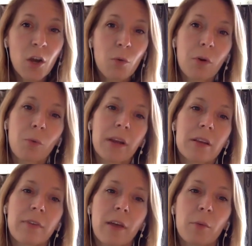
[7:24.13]
where we
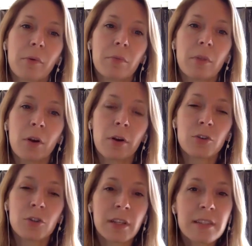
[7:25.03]
develop a
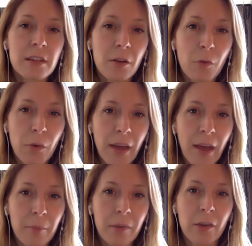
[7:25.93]
large listening
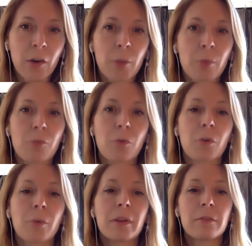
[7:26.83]
vocabulary
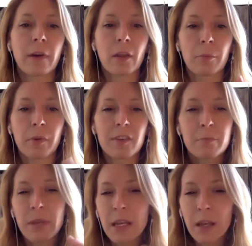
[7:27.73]
before we develop a
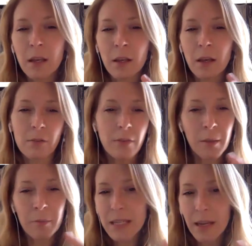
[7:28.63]
speaking kind of
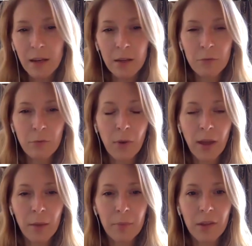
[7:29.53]
imitative
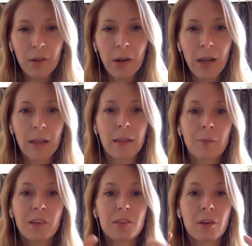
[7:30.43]
vocabulary, and then
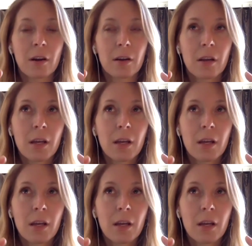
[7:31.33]
we start